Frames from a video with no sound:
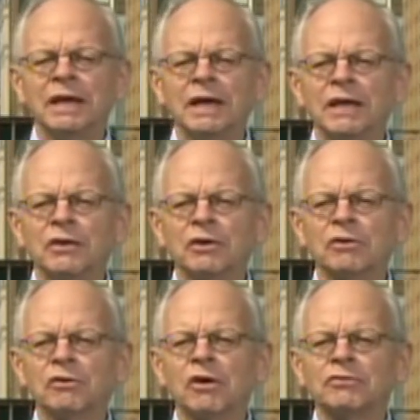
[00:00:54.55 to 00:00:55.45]
You're
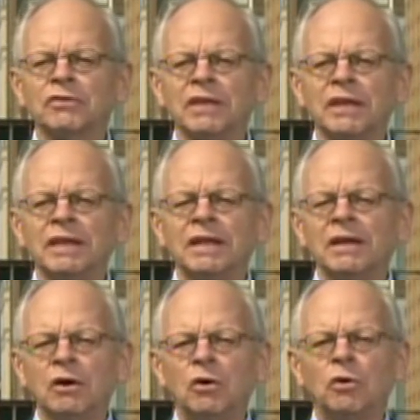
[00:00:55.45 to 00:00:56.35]
across the
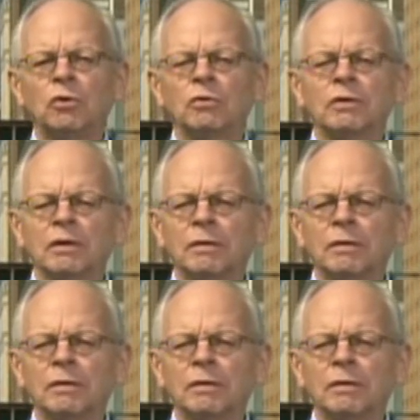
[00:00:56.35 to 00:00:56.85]
whole